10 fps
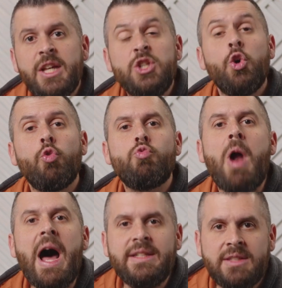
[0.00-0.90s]
that you'll
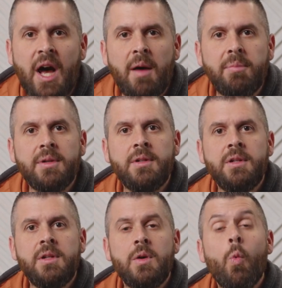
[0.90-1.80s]
rise up,
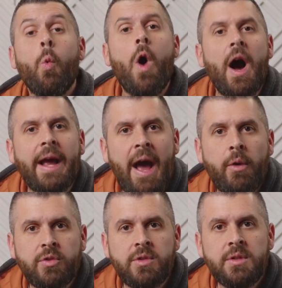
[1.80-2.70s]
walk
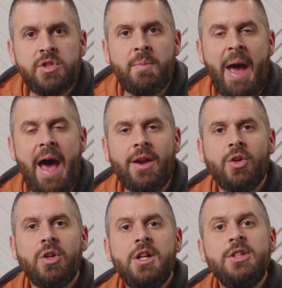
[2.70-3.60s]
out to
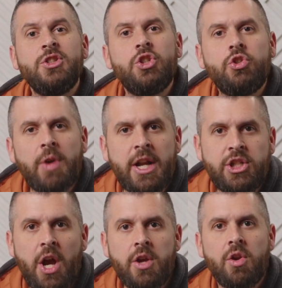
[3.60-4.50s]
battle,
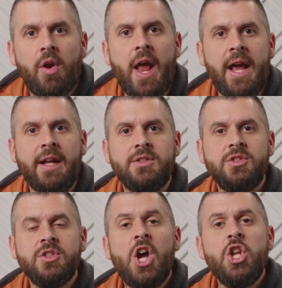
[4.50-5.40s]
stretch out your
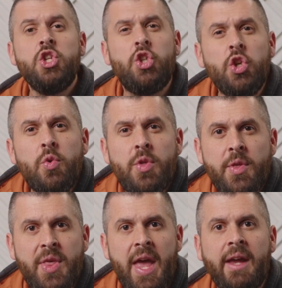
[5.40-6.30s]
hands, do
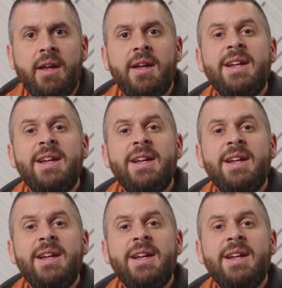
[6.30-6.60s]
the thing,